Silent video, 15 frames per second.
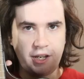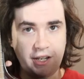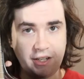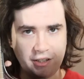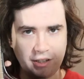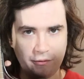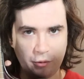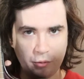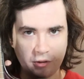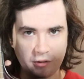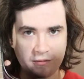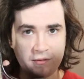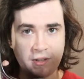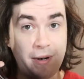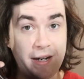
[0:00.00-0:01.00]
hey
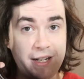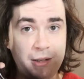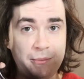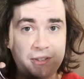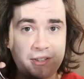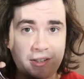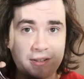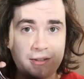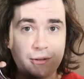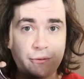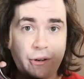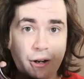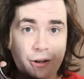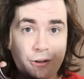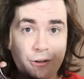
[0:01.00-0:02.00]
everyone, my name is Christoph
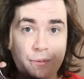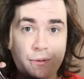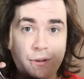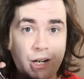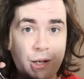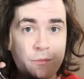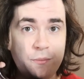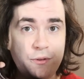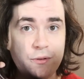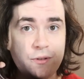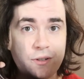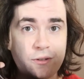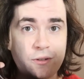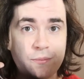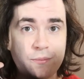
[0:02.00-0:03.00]
Jakob, I'm a
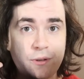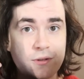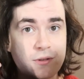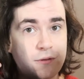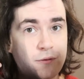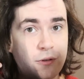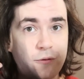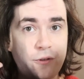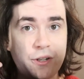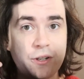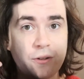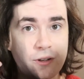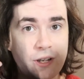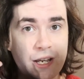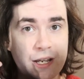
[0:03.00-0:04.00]
music composer for
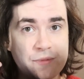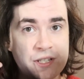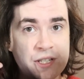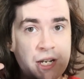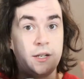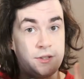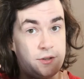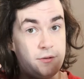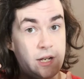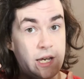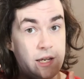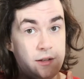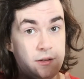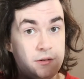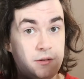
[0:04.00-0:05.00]
video games, and
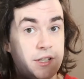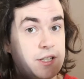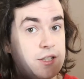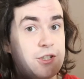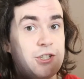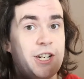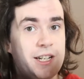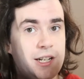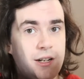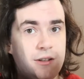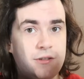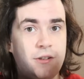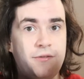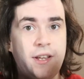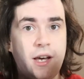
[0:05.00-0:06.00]
today let's check out
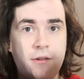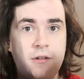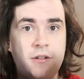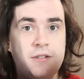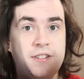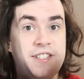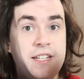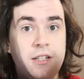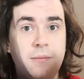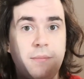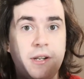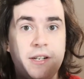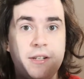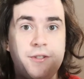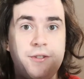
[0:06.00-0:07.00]
another single
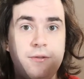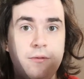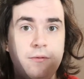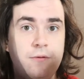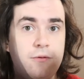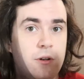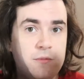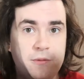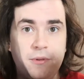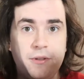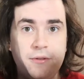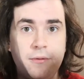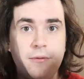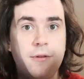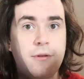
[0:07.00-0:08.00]
player tune from
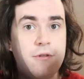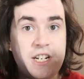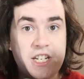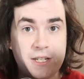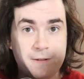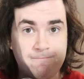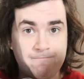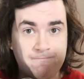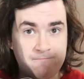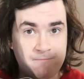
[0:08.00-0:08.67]
Splatoon 3.